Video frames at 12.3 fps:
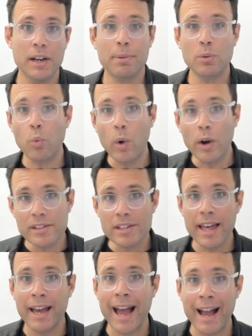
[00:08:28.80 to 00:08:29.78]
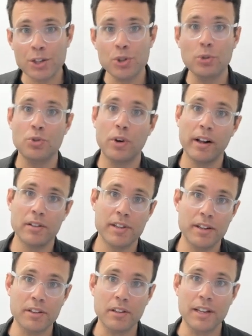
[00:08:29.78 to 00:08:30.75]
But once their actual trials
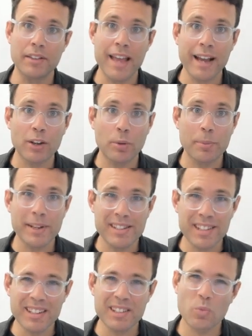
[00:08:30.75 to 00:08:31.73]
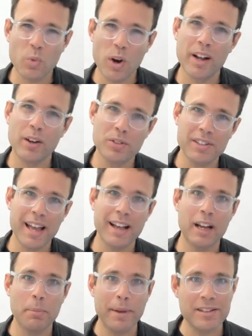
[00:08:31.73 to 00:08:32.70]
ended and the economics didn't work or stack
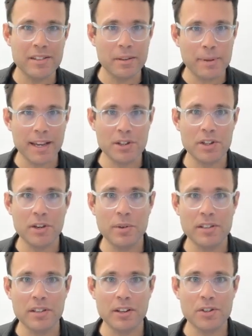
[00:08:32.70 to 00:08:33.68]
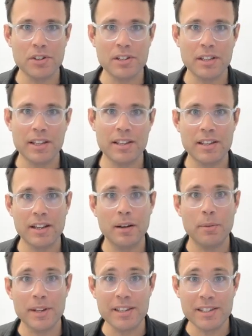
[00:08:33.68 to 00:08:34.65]
up as the PhD researchers at the insect
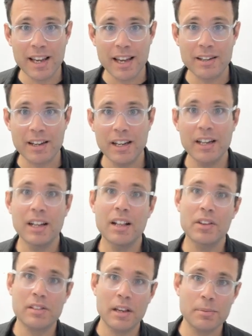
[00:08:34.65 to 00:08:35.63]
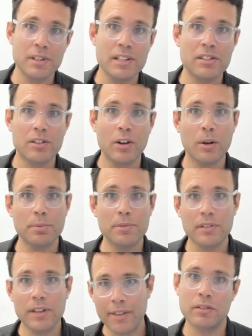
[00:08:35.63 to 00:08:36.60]
company said, the subsidy
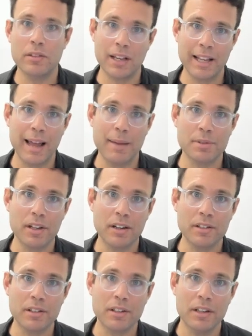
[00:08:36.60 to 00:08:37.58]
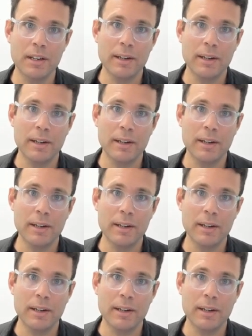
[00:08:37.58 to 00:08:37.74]
stopped and the collapse started.